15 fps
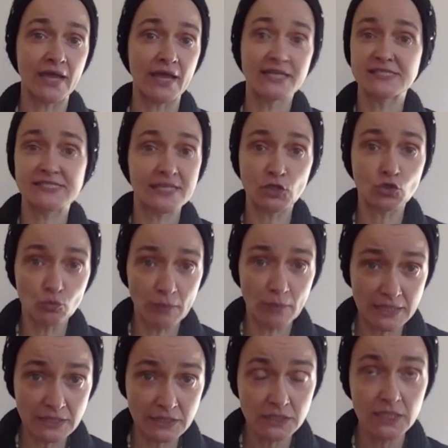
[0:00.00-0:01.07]
as the
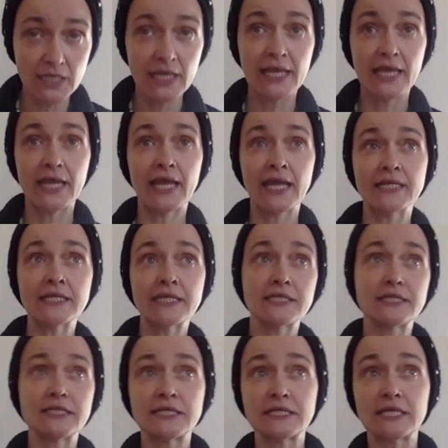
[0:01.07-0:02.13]
human, and in
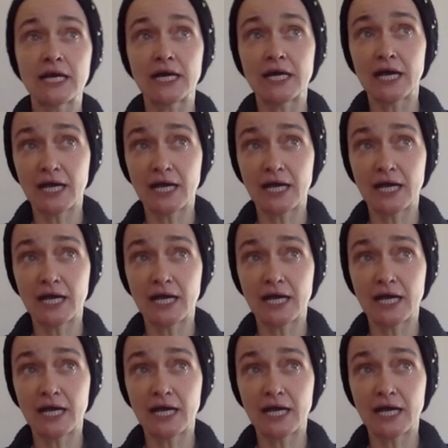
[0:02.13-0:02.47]
the